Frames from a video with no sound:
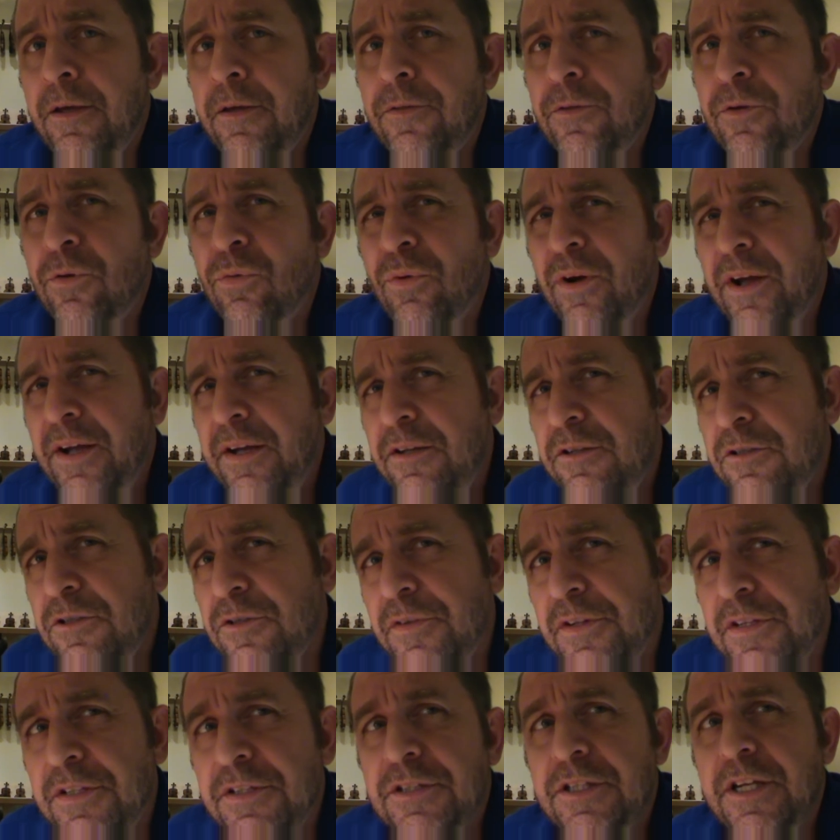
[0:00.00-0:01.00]
The range
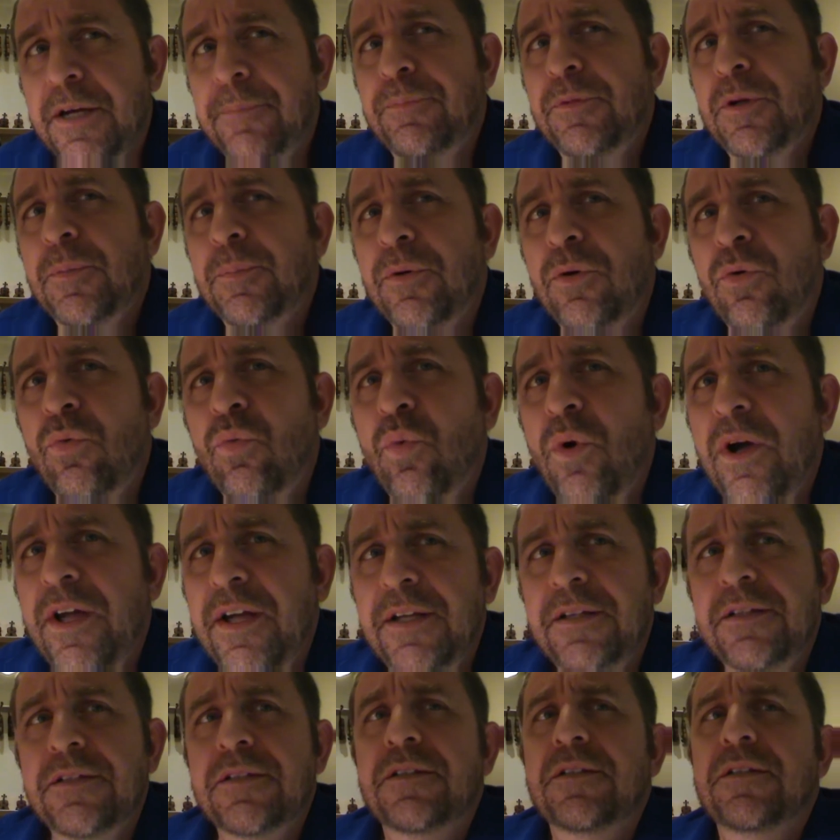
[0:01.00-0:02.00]
of acceptable
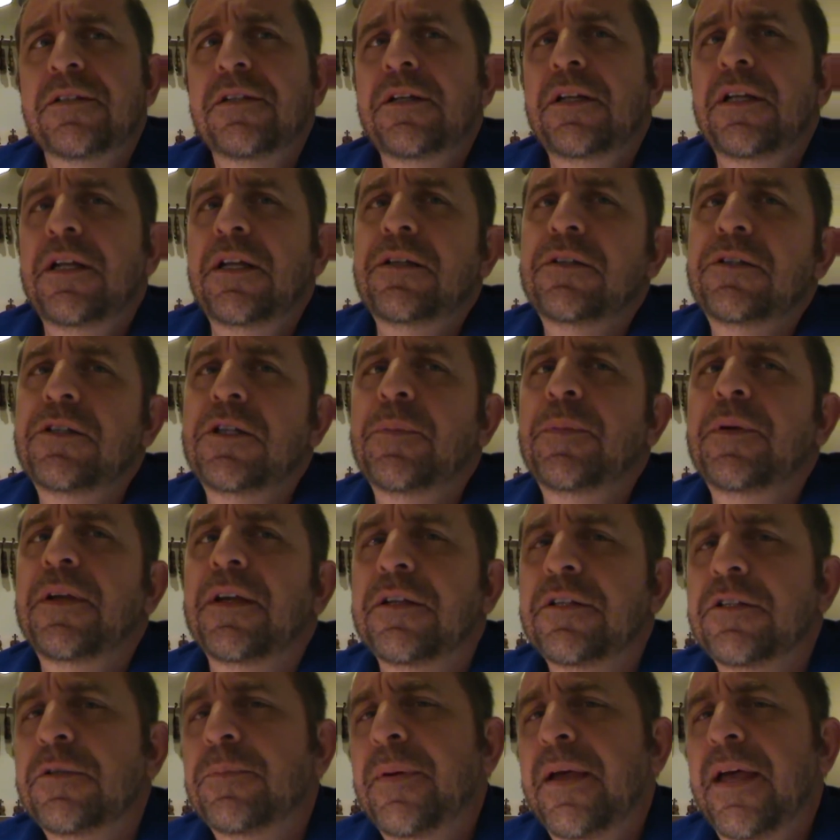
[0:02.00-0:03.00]
weights needs to be
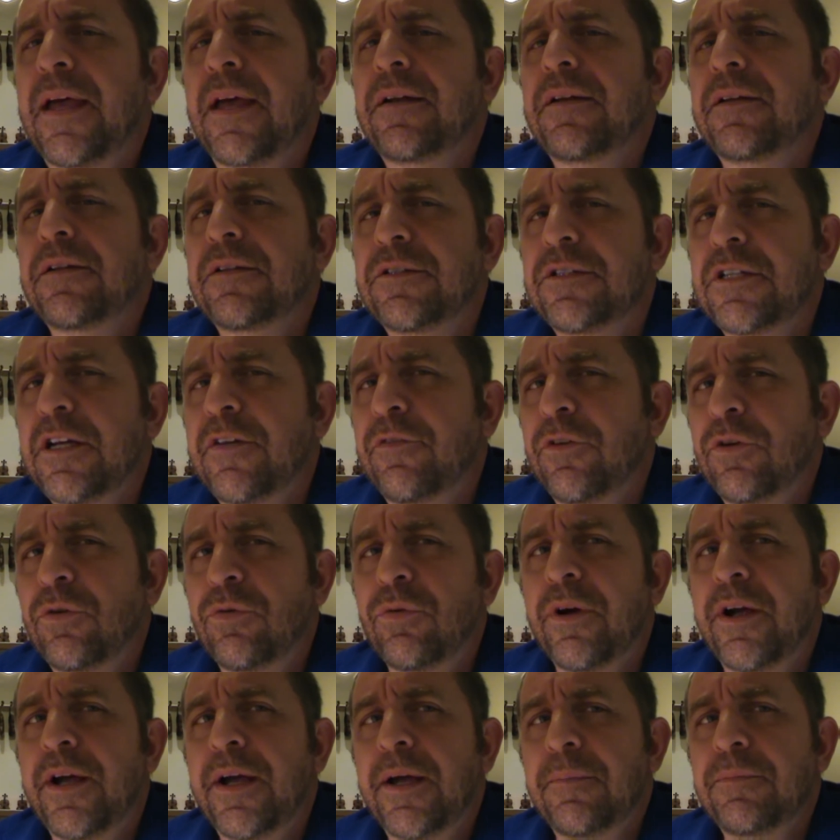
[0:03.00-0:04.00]
expanded several
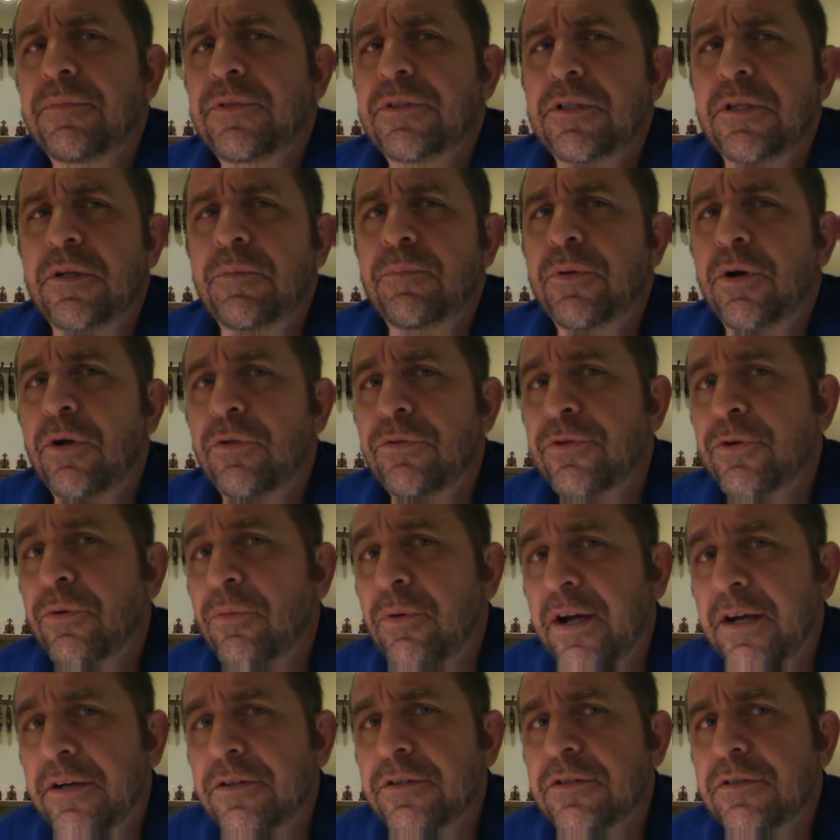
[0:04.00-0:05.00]
grams in both
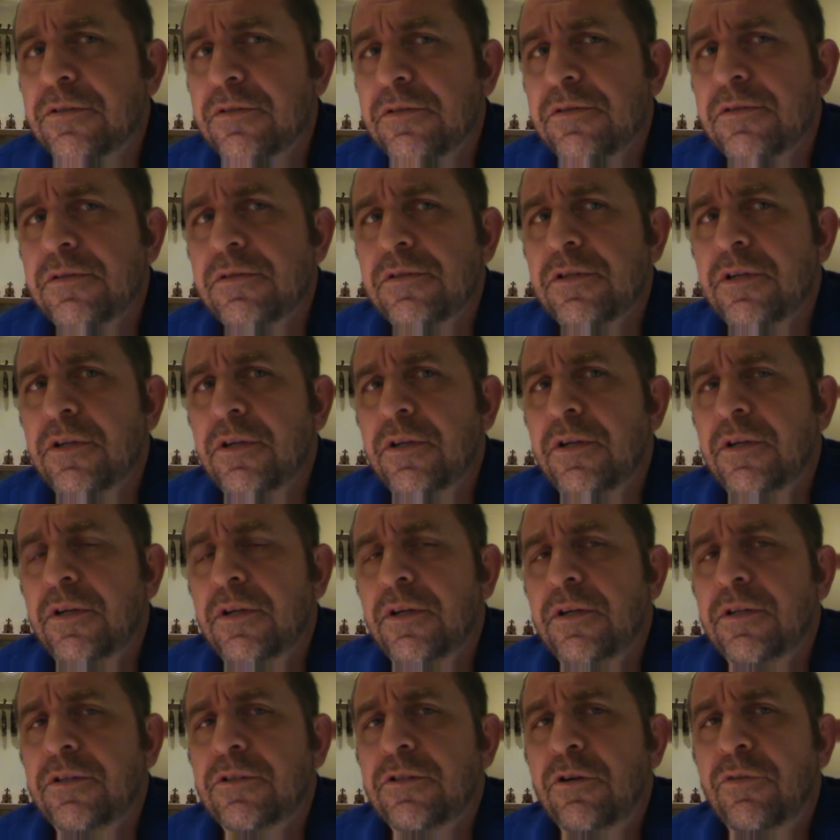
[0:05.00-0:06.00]
directions.
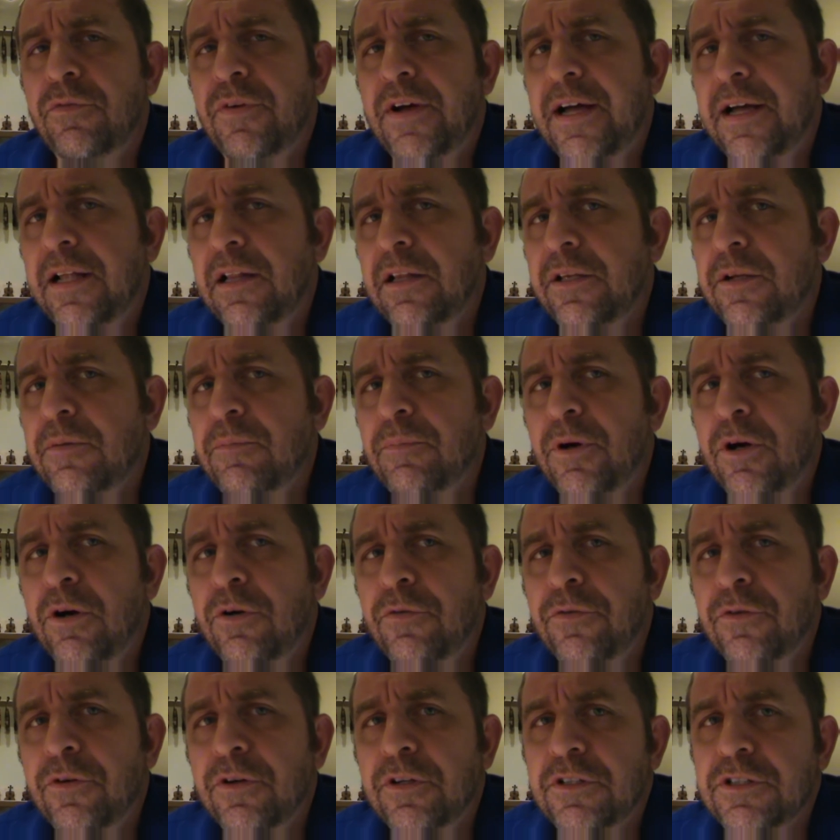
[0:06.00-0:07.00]
So a violin
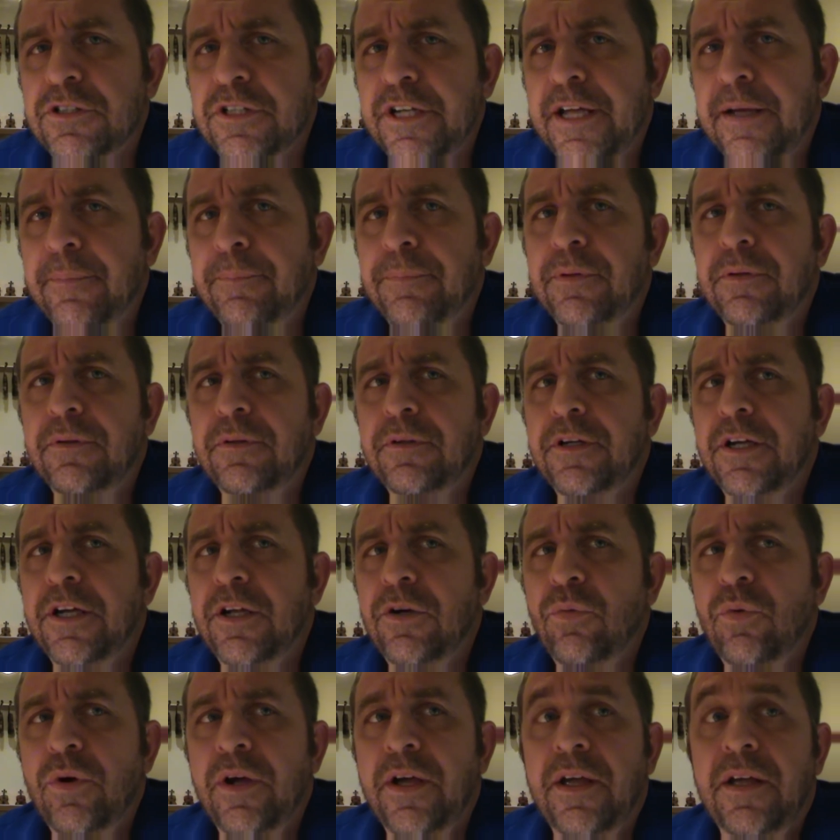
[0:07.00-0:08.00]
bow, for example,
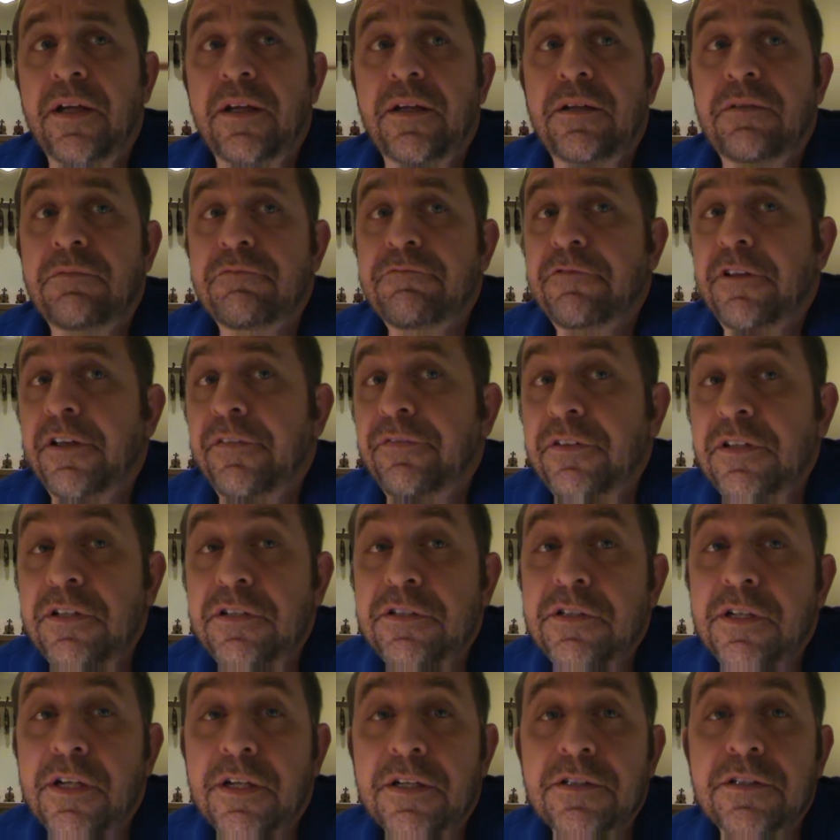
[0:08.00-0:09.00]
can weigh
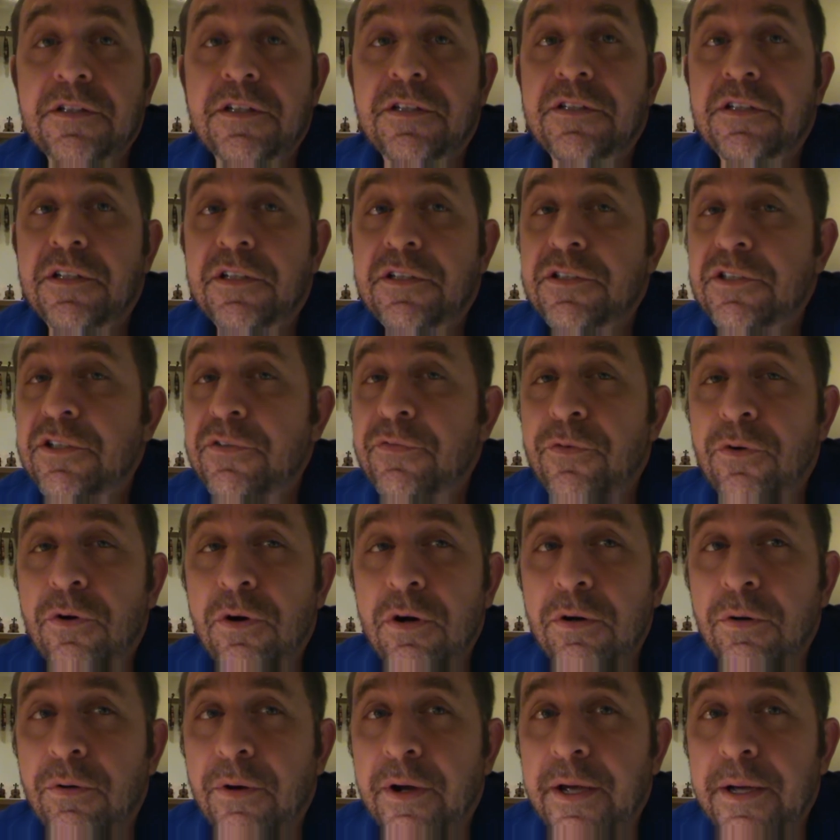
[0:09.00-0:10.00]
56 to
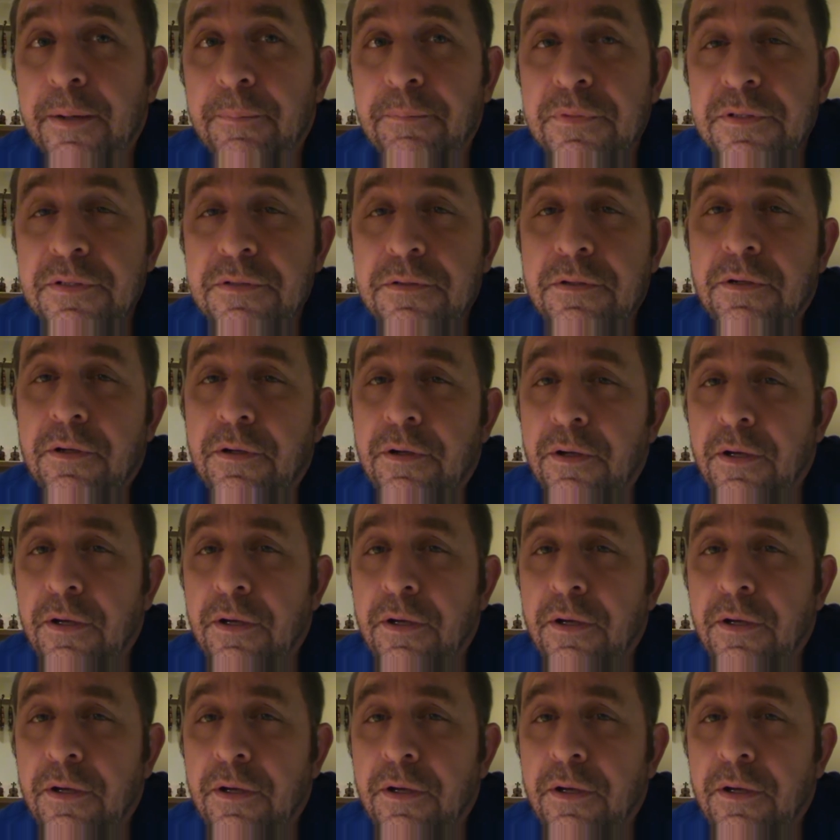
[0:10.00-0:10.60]
64 grams.